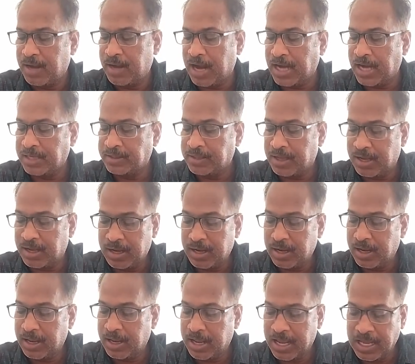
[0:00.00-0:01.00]
and the
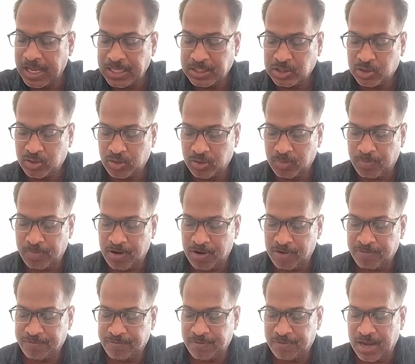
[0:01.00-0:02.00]
age group
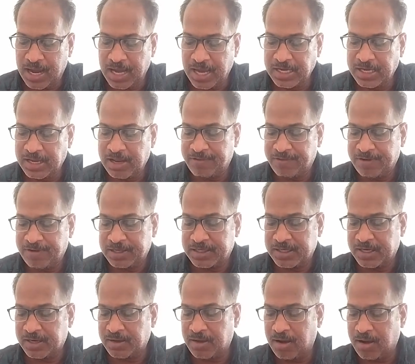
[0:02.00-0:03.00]
of highly
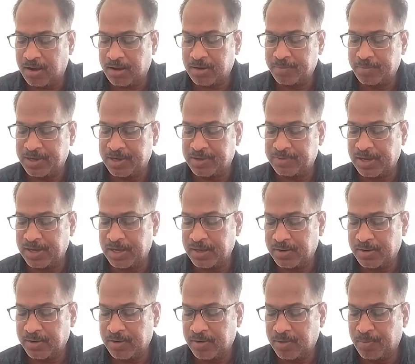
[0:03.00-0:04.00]
affected are
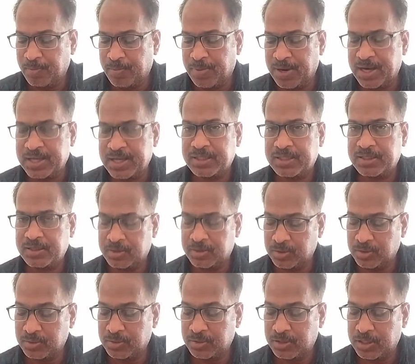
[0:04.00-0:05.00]
between birth
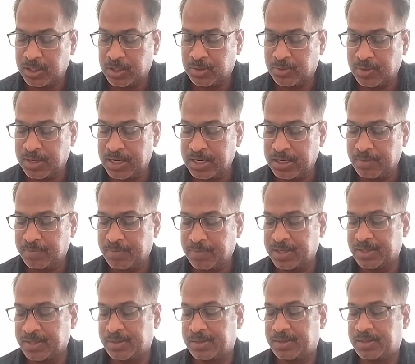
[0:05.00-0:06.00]
to 12
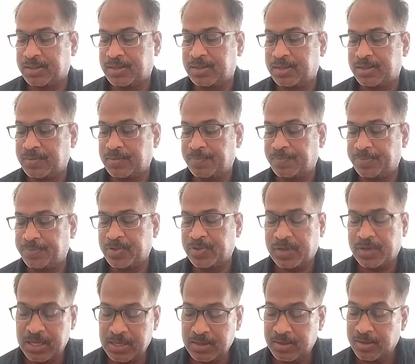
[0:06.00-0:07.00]
months.
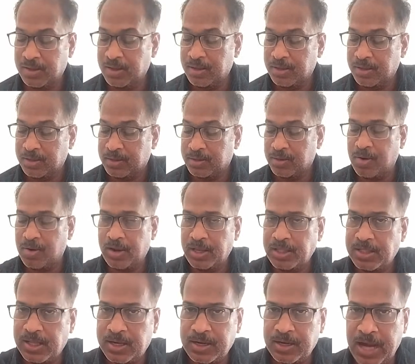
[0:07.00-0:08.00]
Okay, so
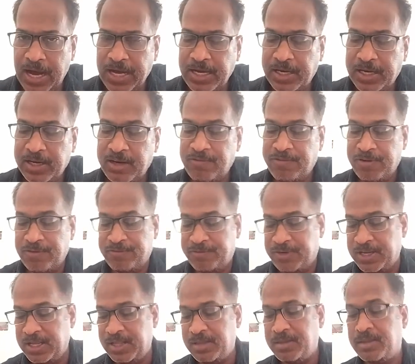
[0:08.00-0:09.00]
in the
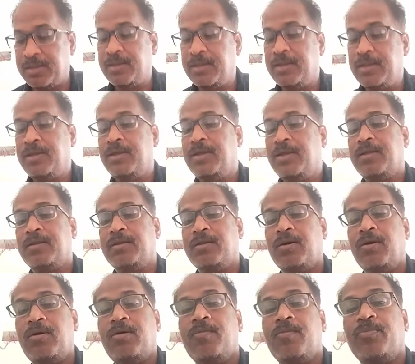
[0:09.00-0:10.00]
1950s,
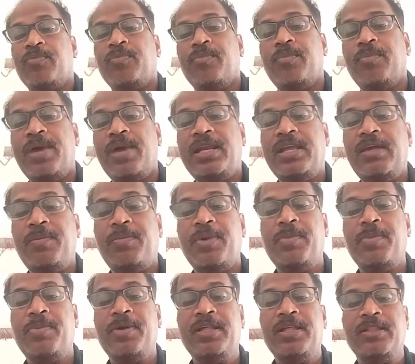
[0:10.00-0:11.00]
so many
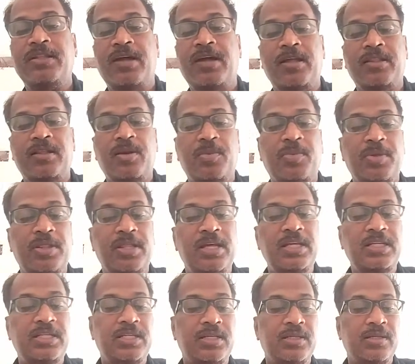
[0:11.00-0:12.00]
people in Andhra
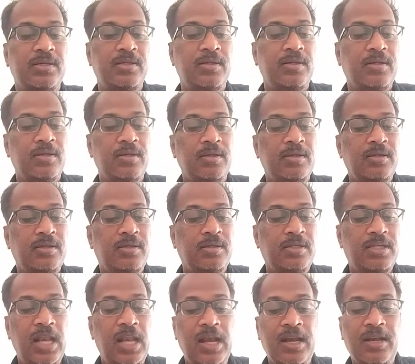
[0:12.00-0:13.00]
Pradesh,
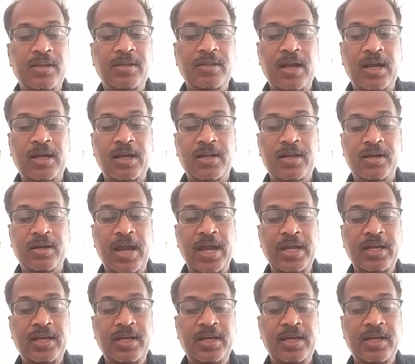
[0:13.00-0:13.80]
children under